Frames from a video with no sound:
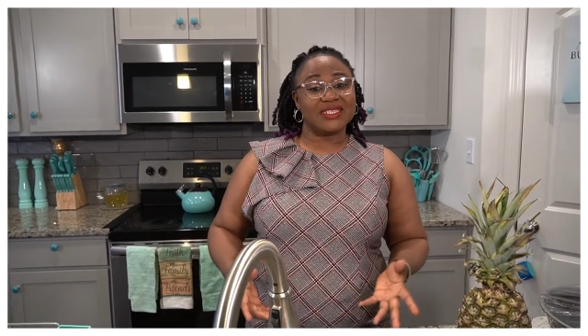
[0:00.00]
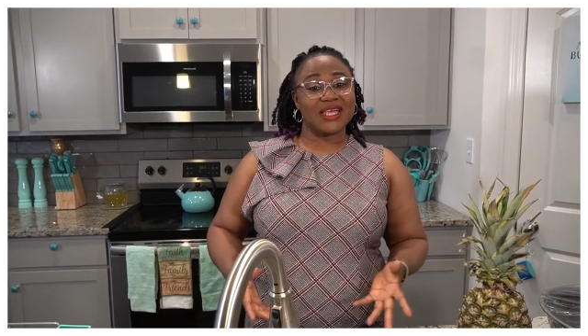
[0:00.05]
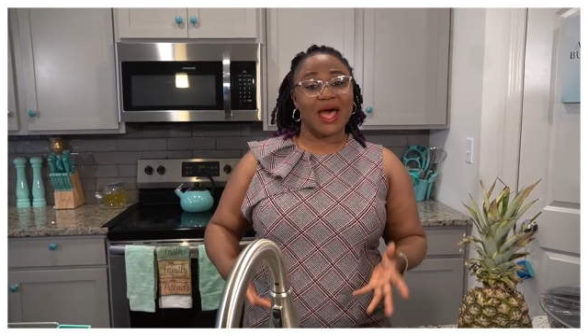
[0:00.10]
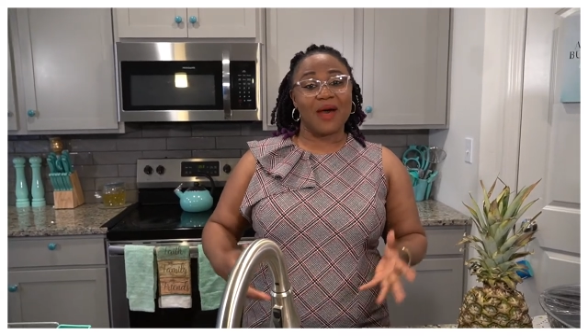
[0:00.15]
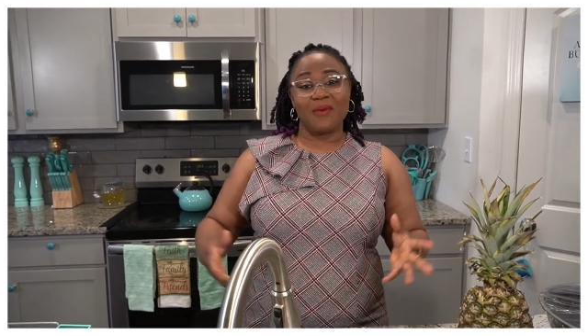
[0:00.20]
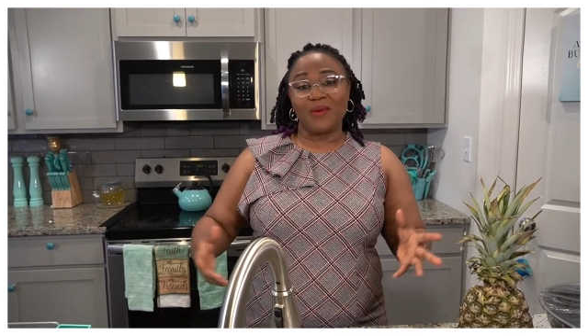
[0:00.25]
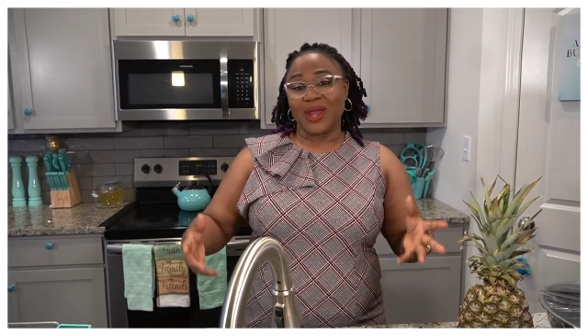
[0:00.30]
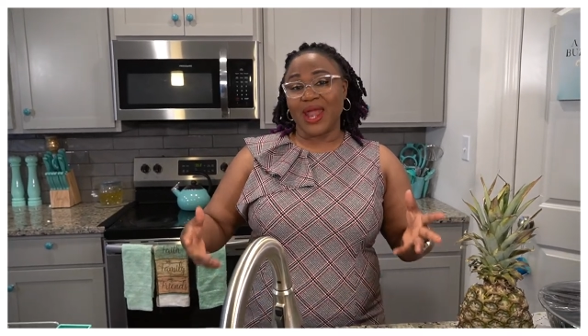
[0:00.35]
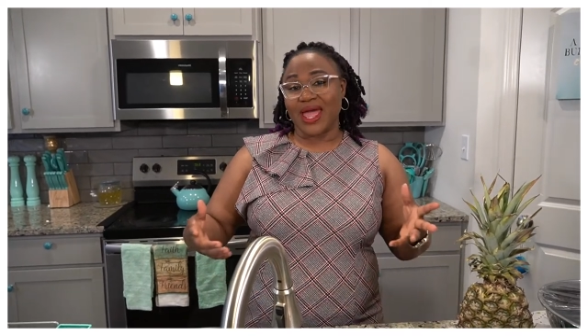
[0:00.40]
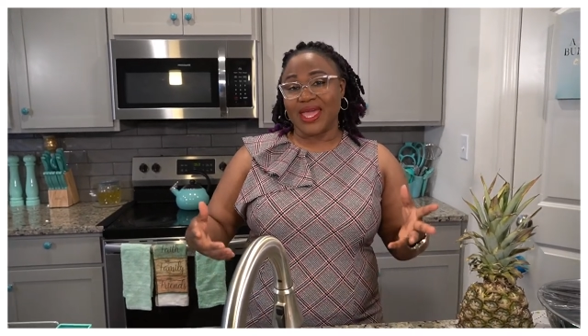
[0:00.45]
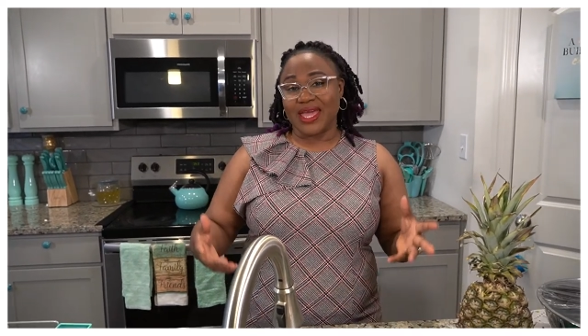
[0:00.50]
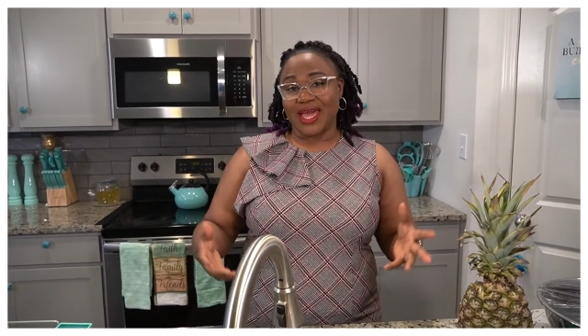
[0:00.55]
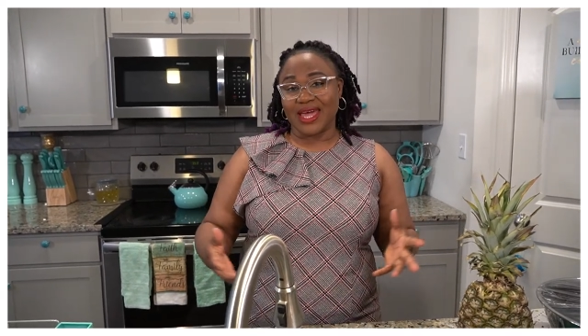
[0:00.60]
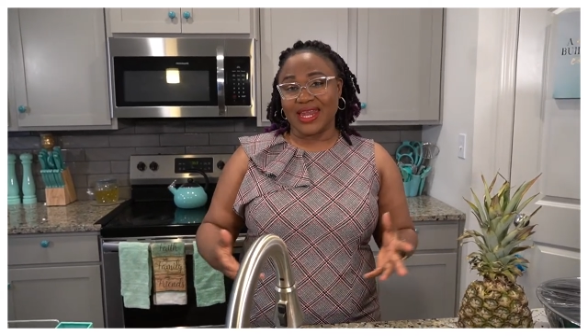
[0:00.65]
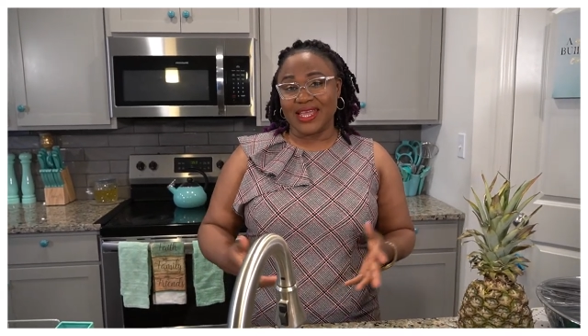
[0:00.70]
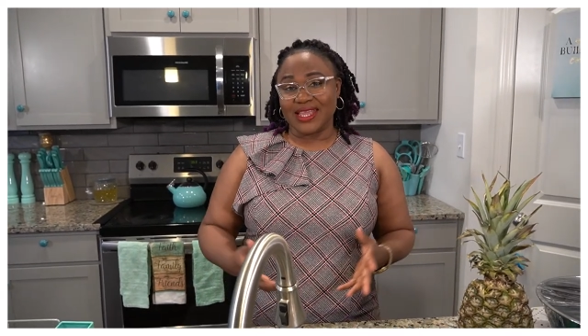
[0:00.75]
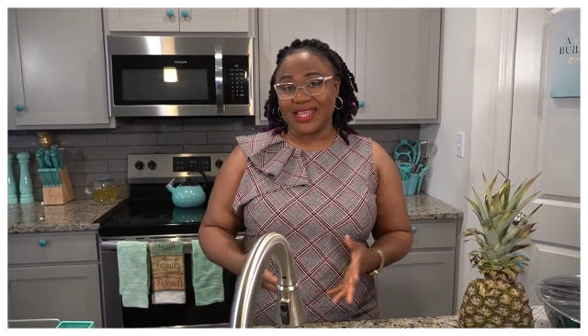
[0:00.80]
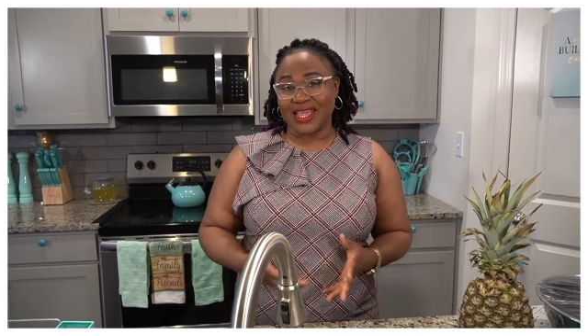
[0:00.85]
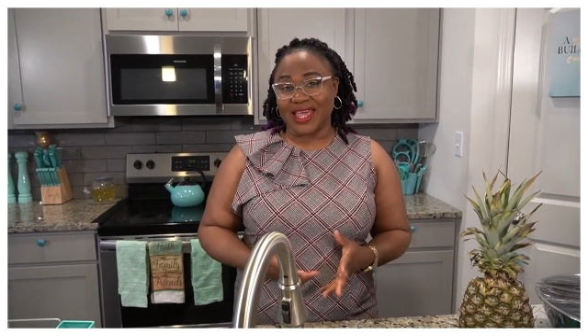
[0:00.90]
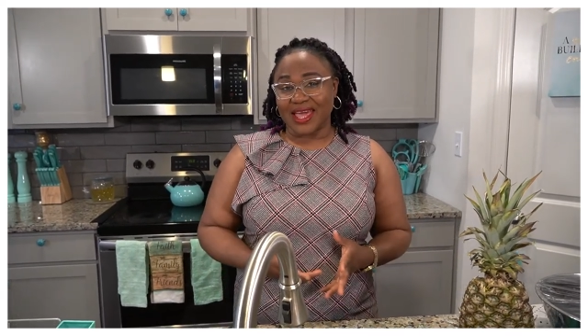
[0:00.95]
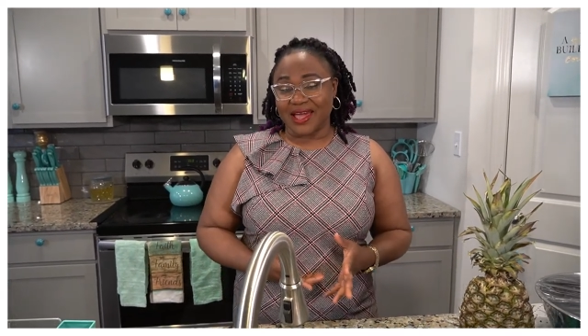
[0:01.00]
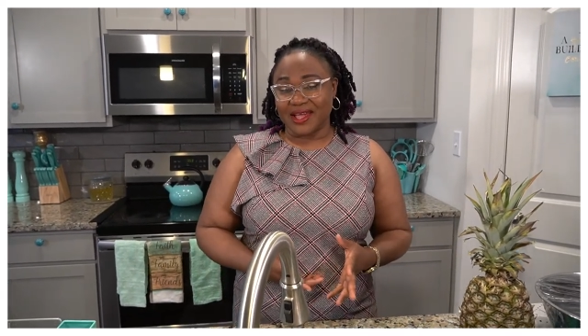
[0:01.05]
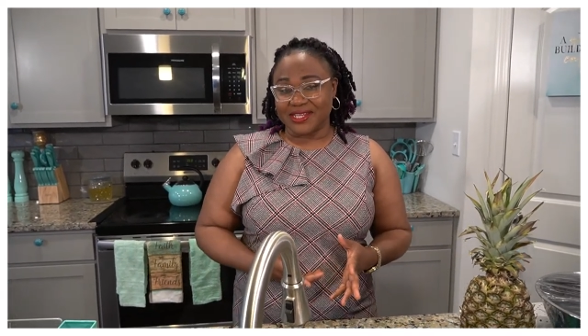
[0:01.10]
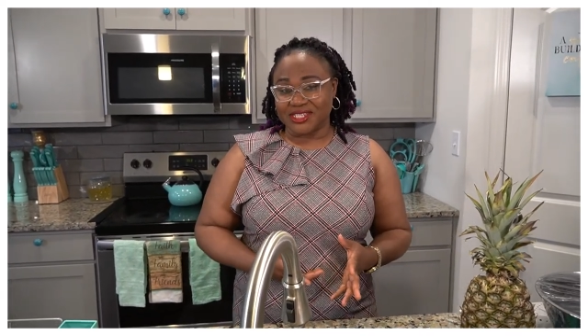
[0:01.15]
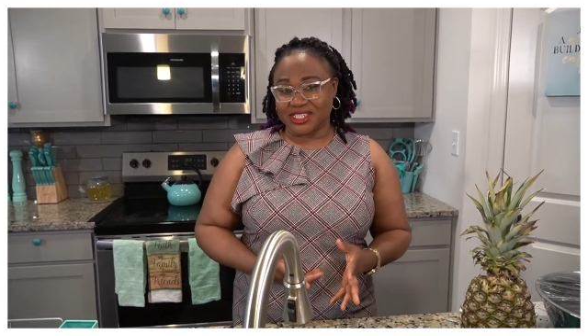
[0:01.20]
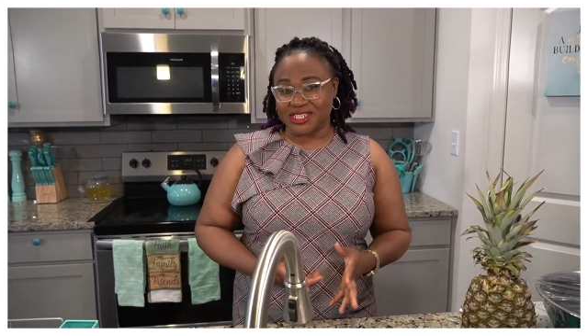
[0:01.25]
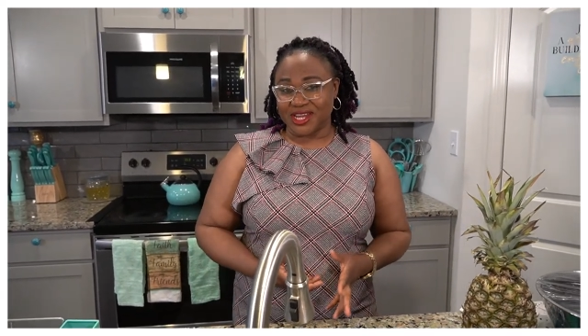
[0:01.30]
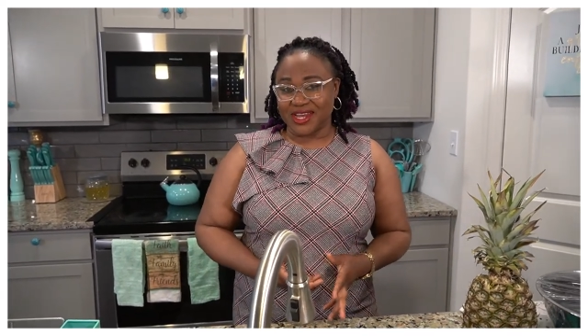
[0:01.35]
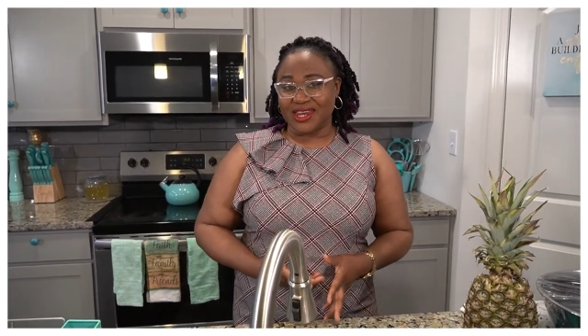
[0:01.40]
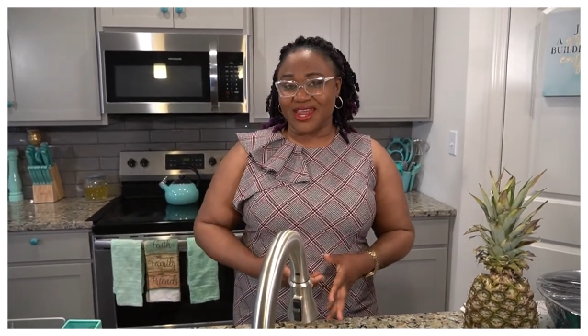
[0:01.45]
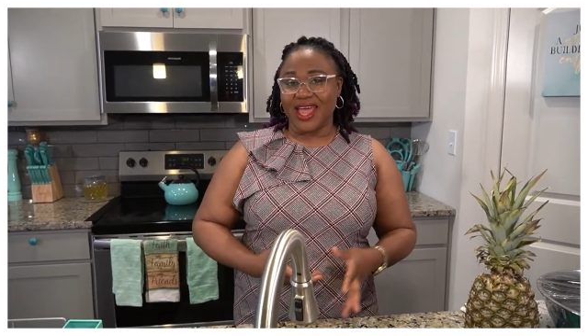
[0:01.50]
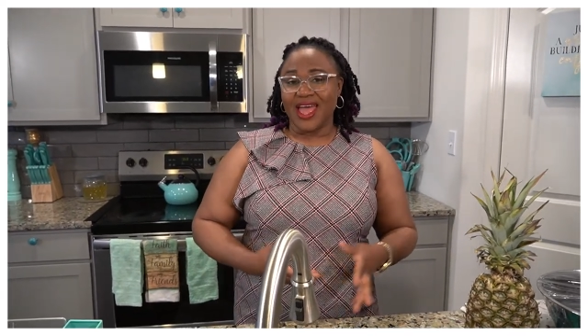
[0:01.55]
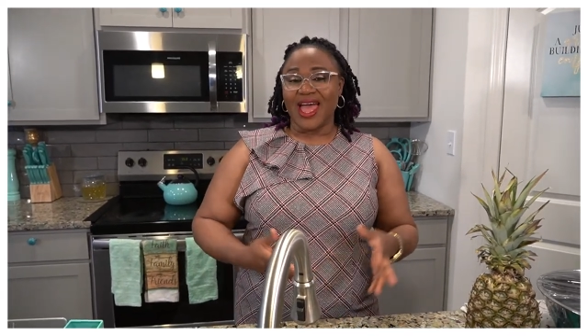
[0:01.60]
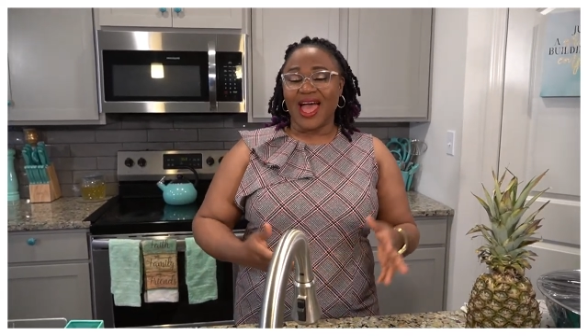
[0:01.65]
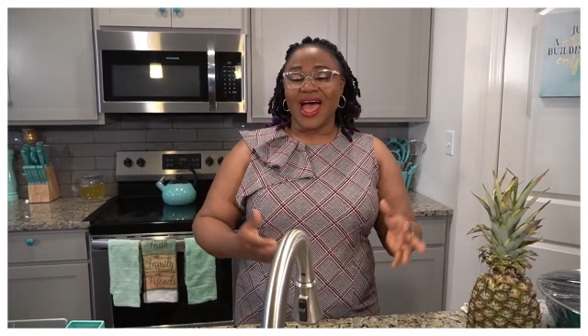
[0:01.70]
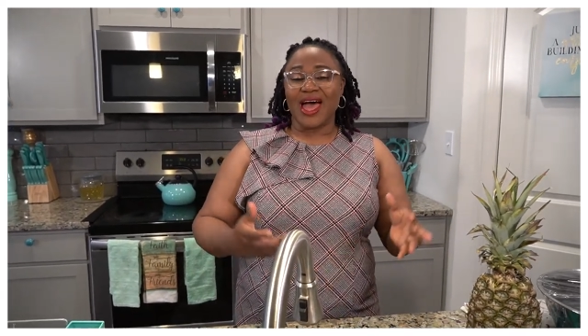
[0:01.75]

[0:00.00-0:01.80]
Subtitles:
time when I get in the kitchen